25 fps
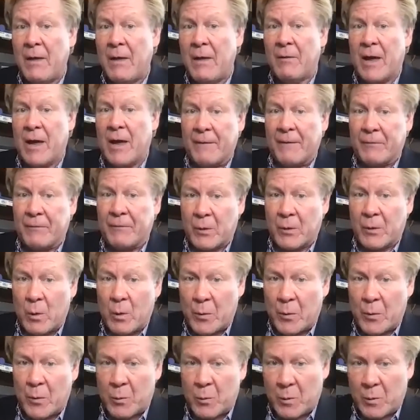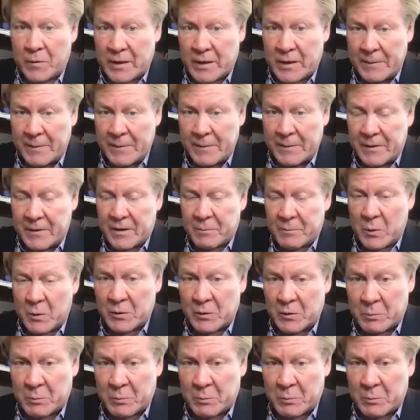They have to go through a substance abuse